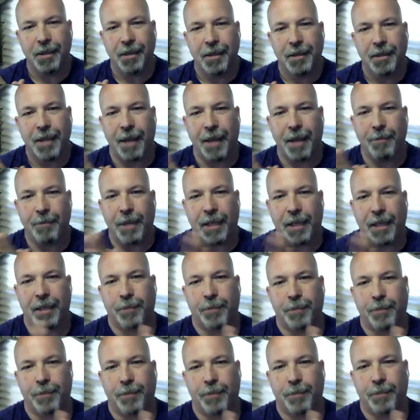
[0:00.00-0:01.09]
that make a
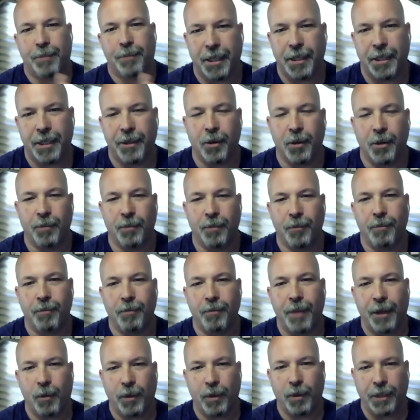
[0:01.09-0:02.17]
person a hero and
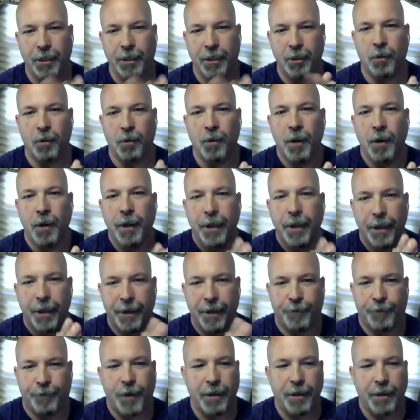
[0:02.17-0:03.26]
make what they do
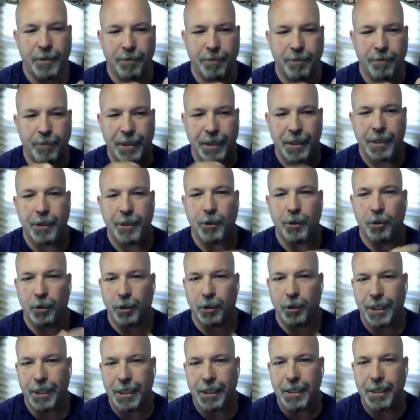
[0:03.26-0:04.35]
in front being the hero
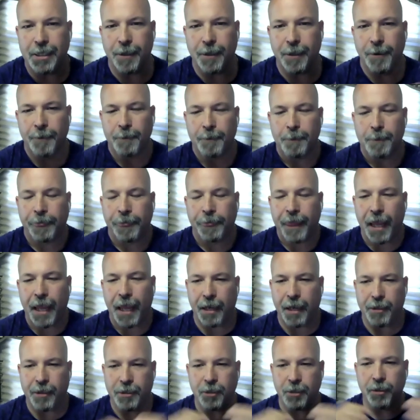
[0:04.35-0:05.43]
look easy. And mm-hmm. I
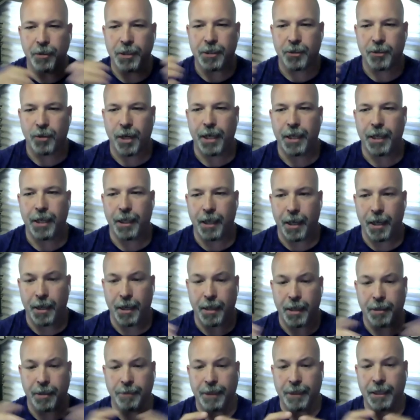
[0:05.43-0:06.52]
was mm-hmm. doing this training, and
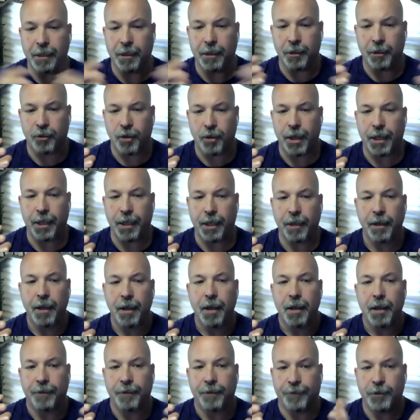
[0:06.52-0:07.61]
at the beginning of training,
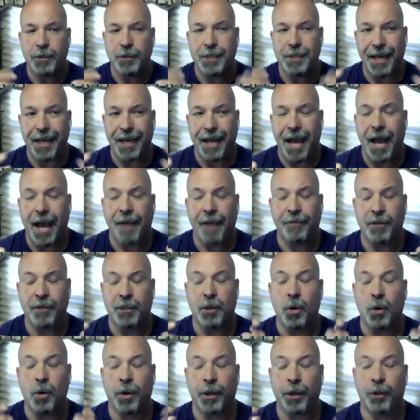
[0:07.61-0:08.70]
the first day and a half, it's
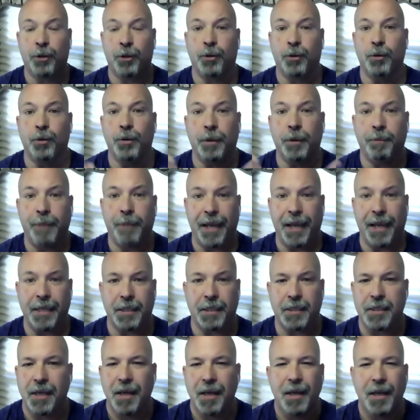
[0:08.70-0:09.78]
going through the
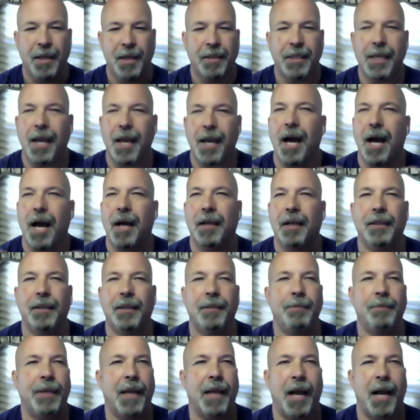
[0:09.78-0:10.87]
basics, the ugly
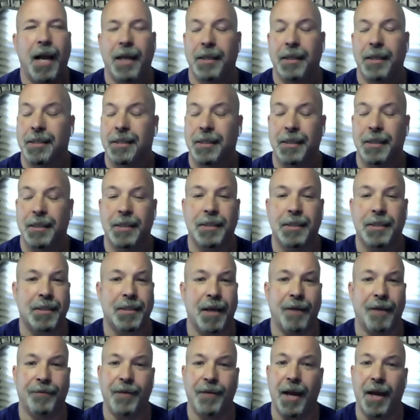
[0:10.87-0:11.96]
behind the scenes
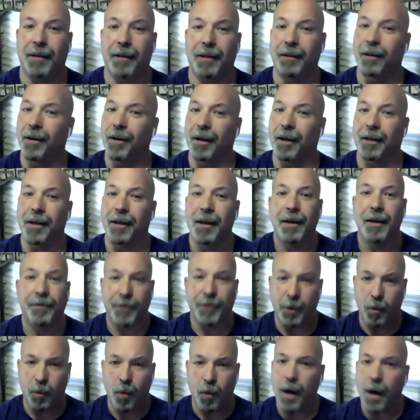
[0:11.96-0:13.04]
stuff that, look, if
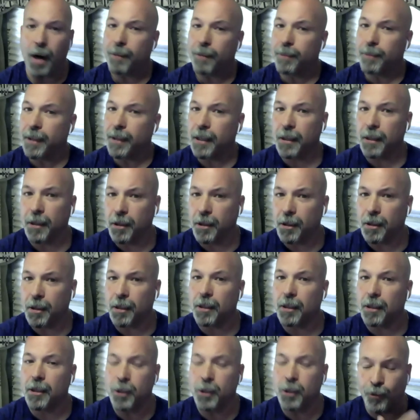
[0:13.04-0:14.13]
you want to be
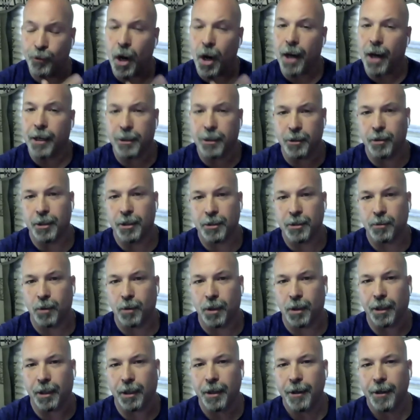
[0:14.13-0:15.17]
good, you've got to do this work